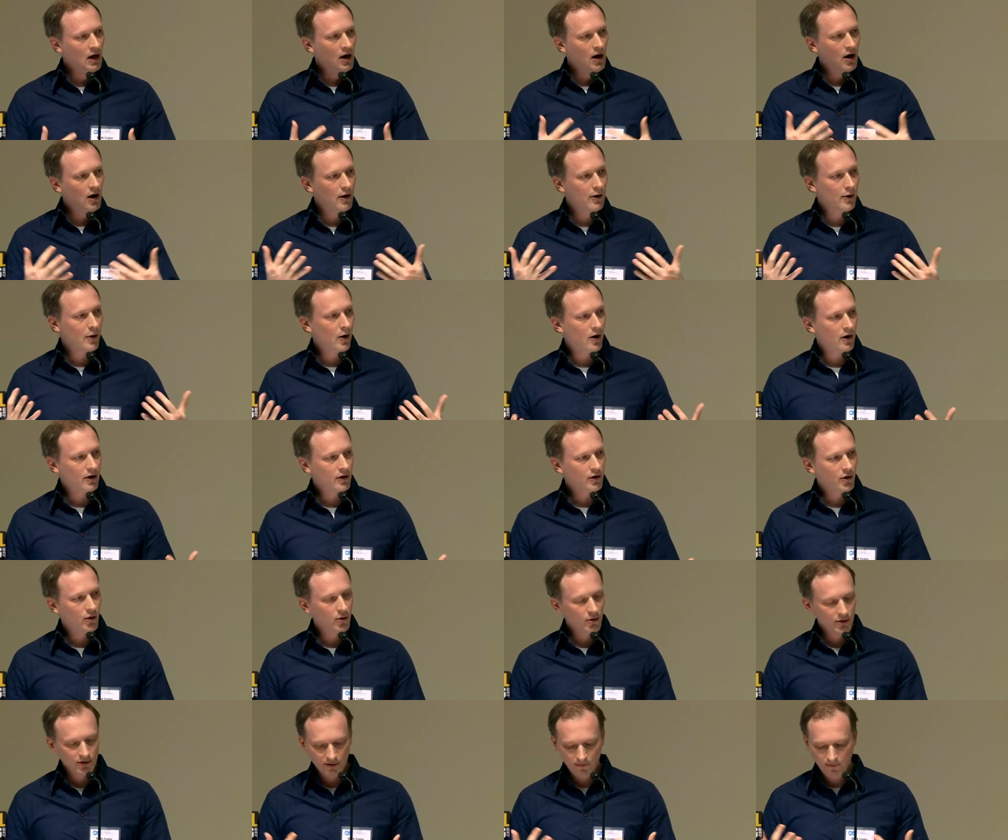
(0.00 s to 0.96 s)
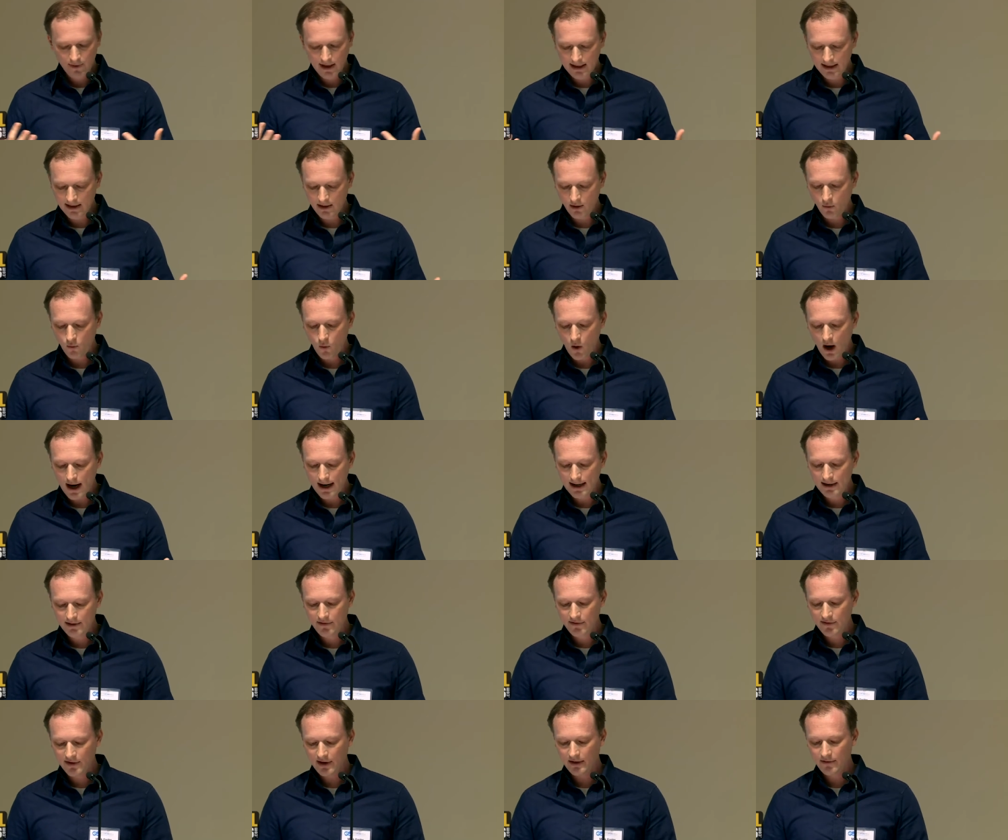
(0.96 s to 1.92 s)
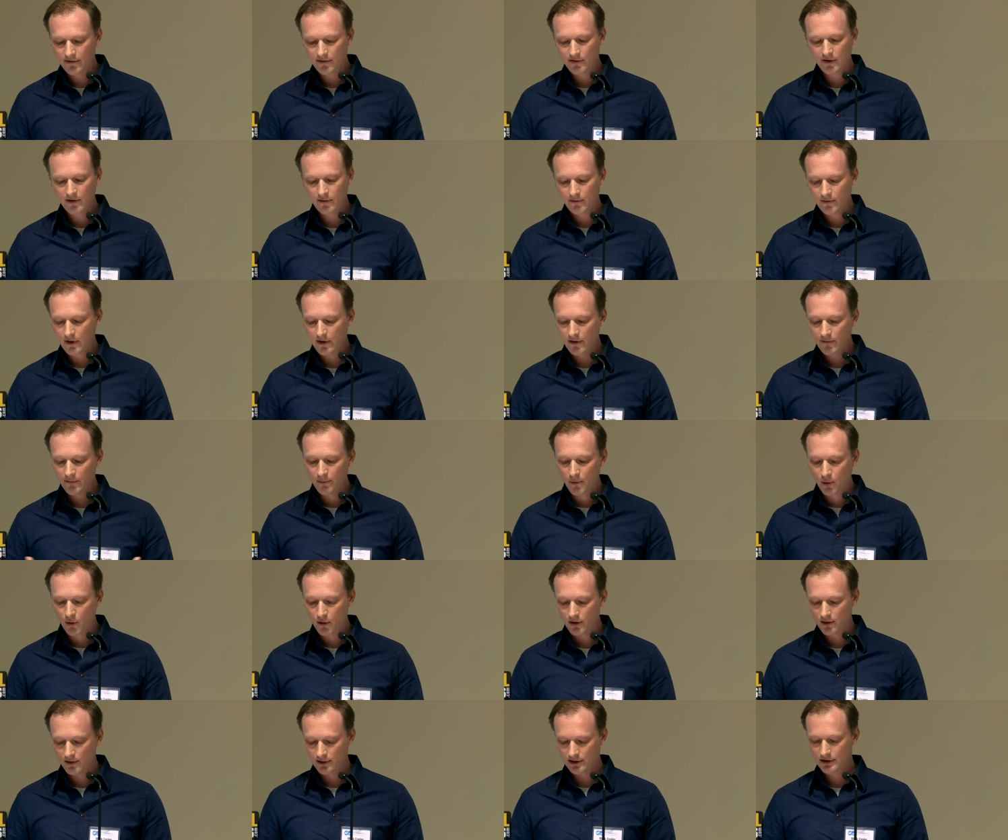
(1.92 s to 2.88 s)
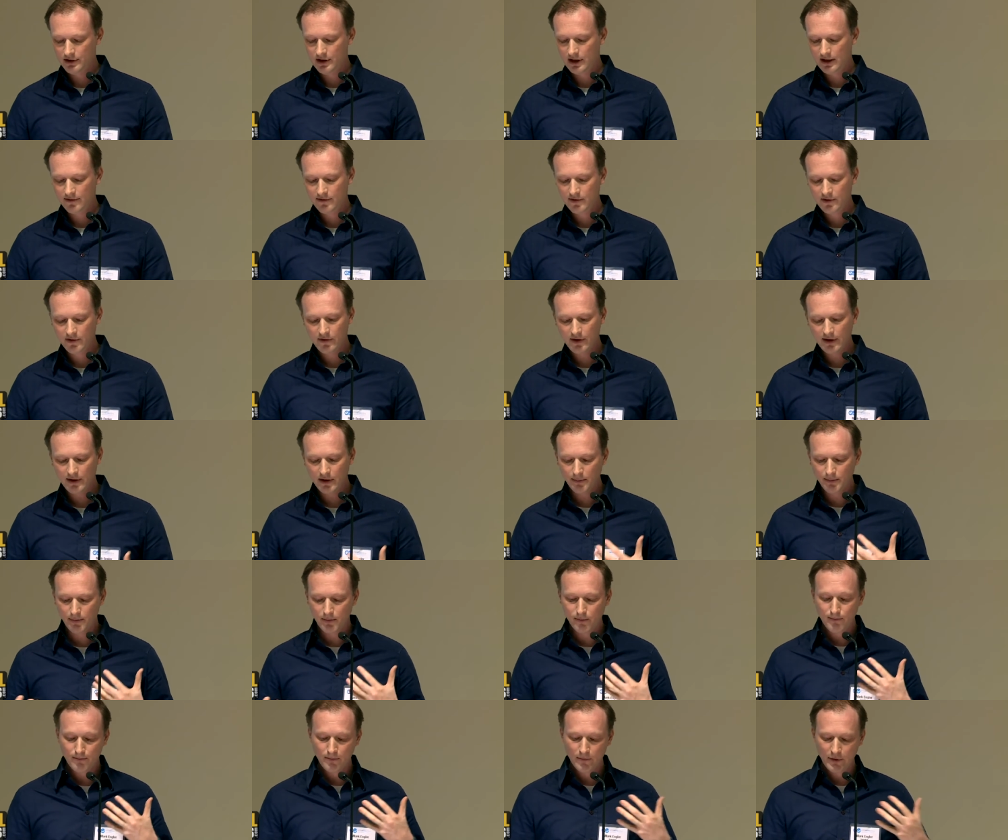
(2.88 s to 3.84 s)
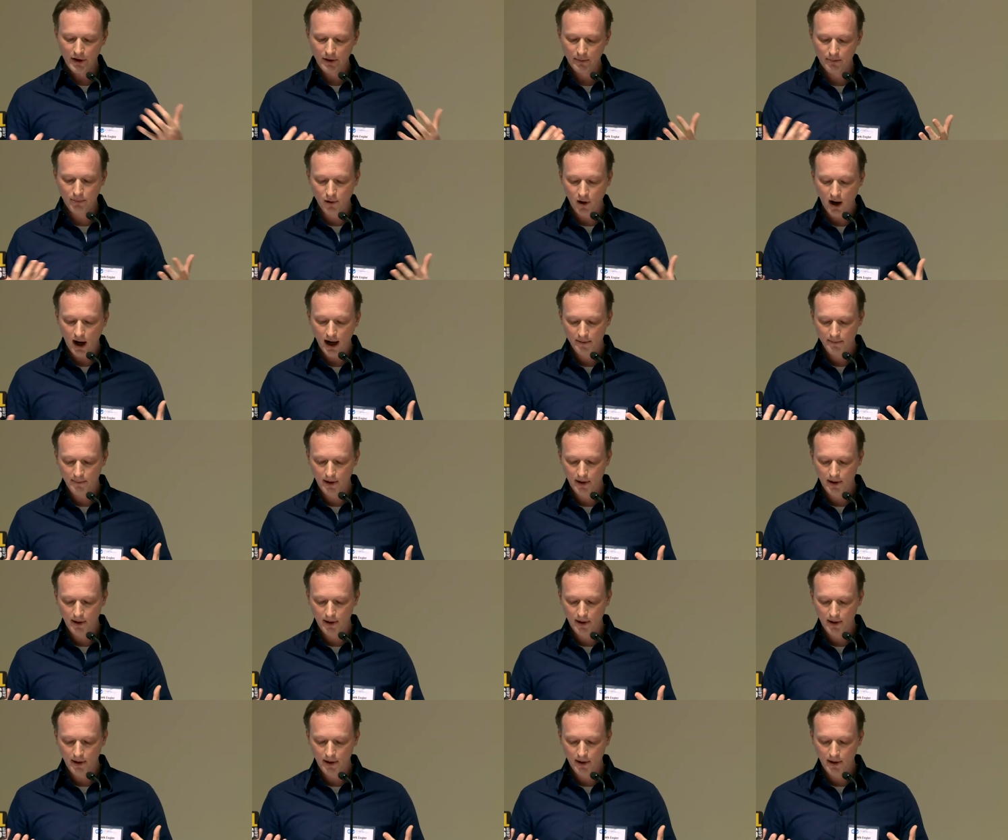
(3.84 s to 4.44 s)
on cultivating a wide sense of moral injustice that the broad